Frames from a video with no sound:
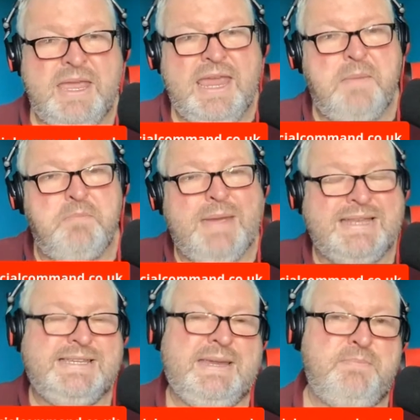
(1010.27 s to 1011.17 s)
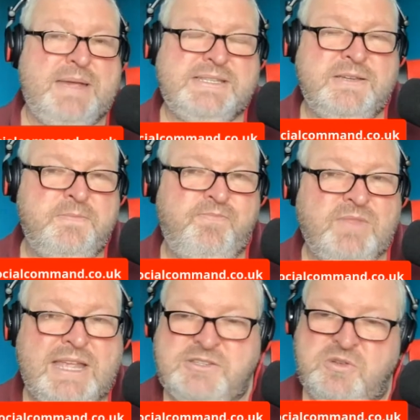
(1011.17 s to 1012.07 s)
it beds it in better.
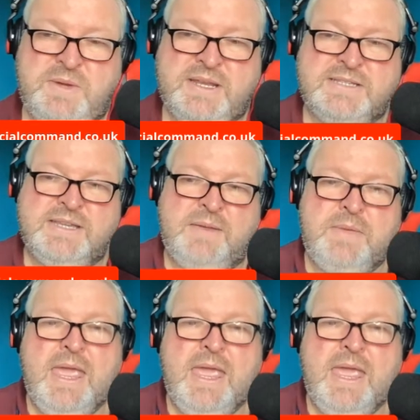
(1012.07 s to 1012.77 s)
That's all we're going to say.